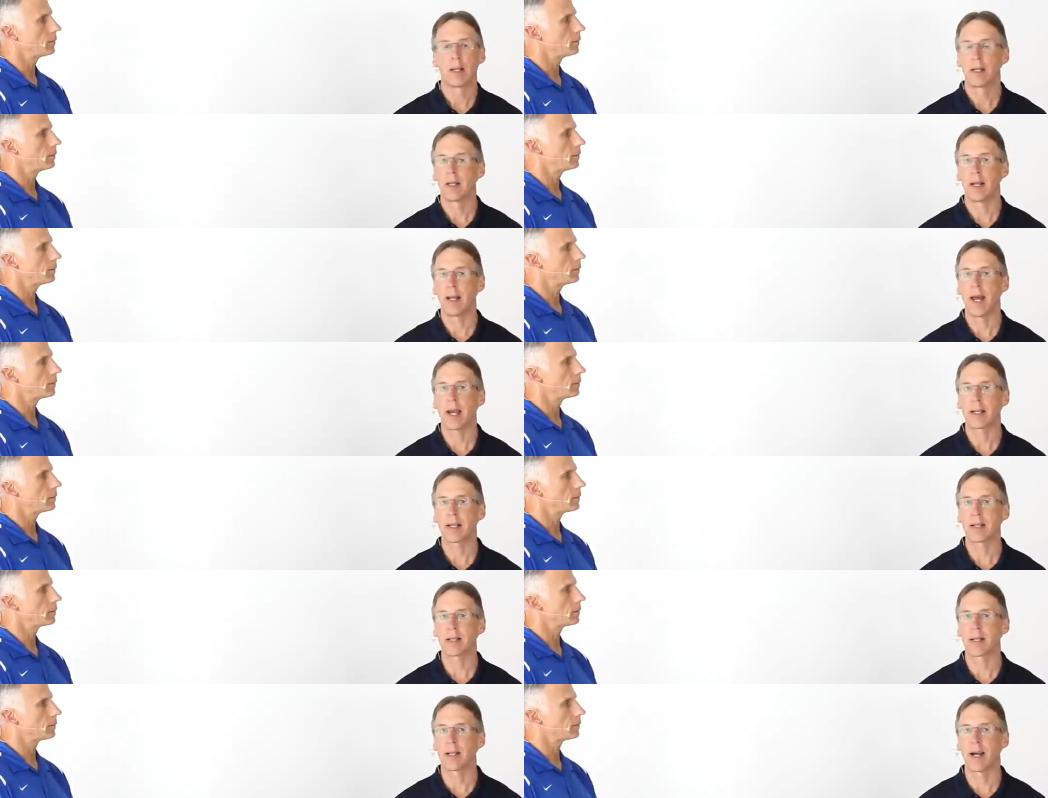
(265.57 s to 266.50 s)
Speaker 1: The neck
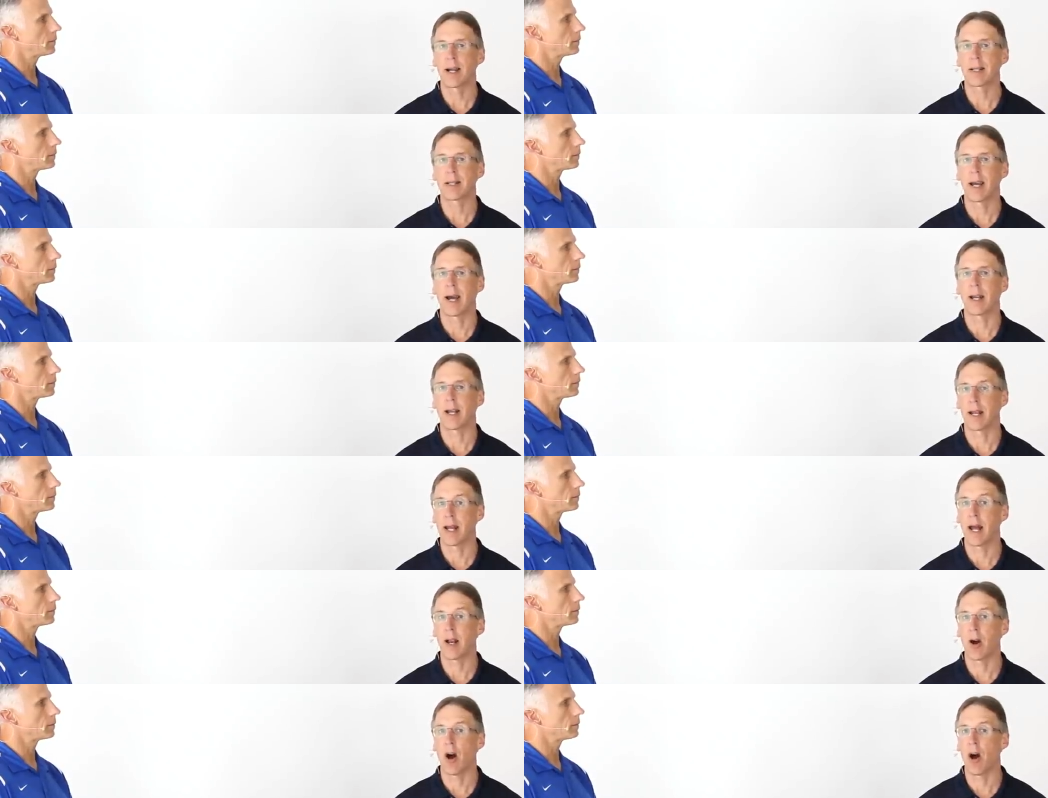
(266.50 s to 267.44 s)
doesn't like that, and
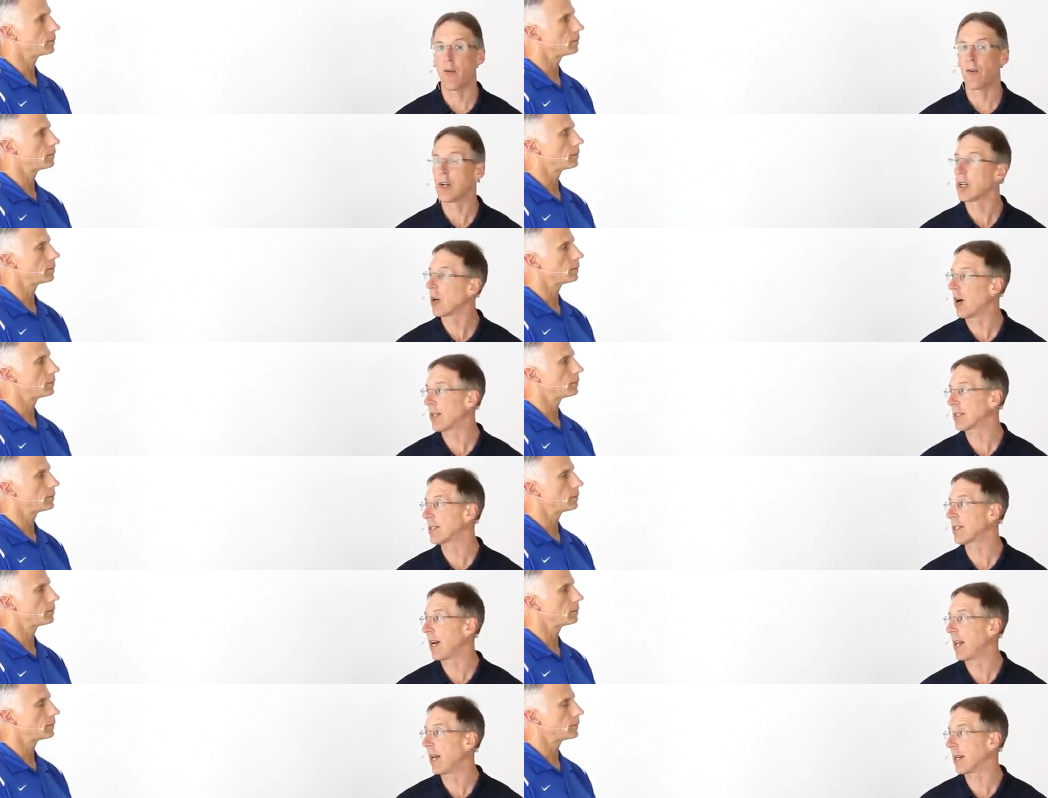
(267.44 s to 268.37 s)
that often
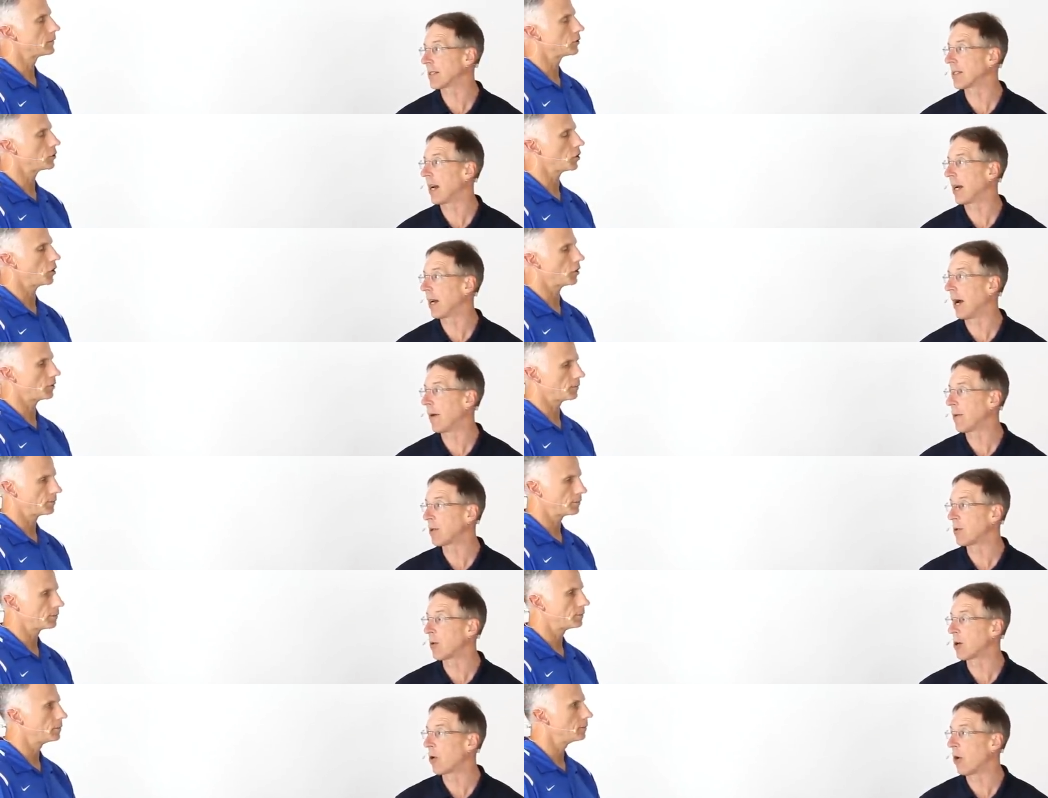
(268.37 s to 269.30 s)
causes headaches. Sure. I, I went
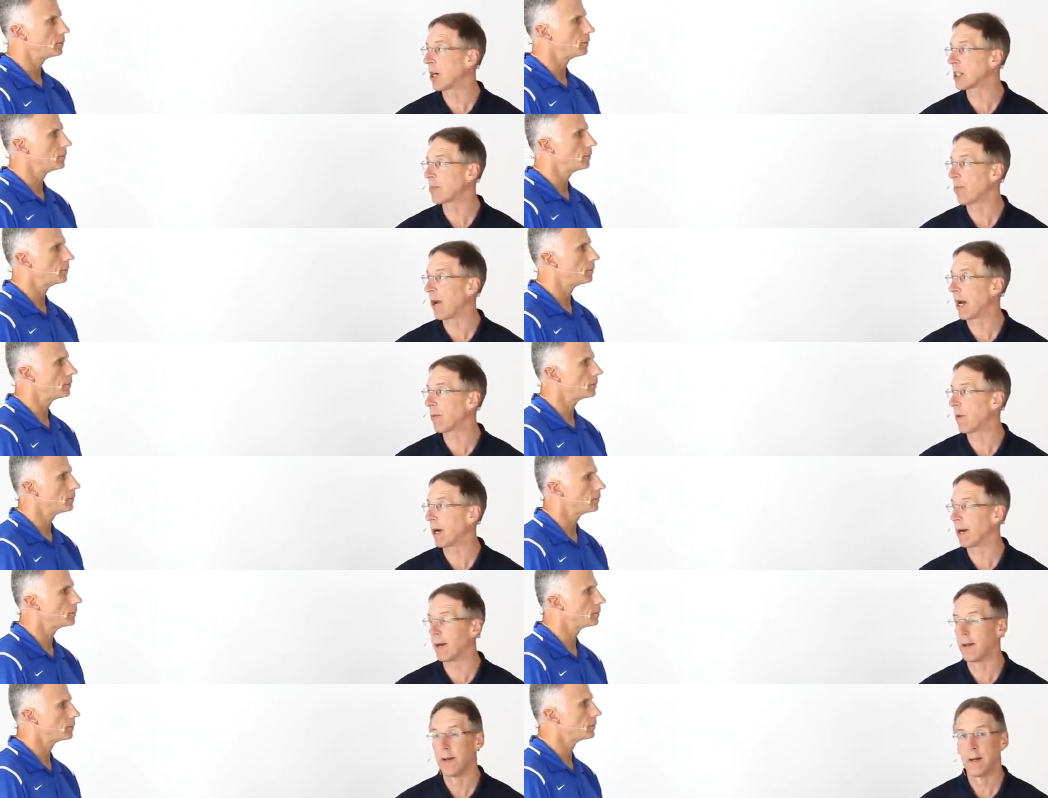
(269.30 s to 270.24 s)
to a course, Brad,
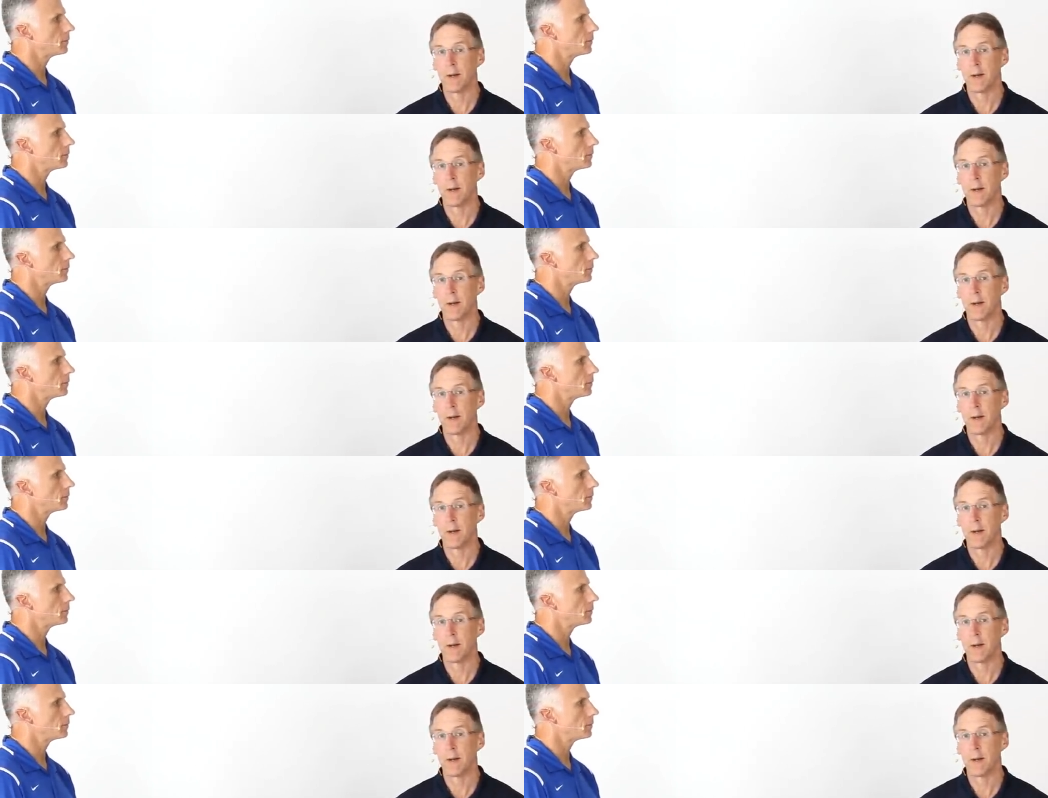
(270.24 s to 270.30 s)
where